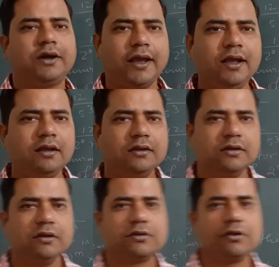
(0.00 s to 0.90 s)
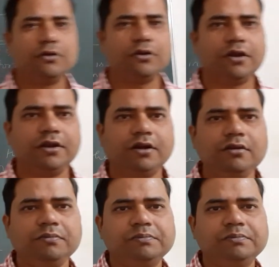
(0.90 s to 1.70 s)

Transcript: Okay? So note it down.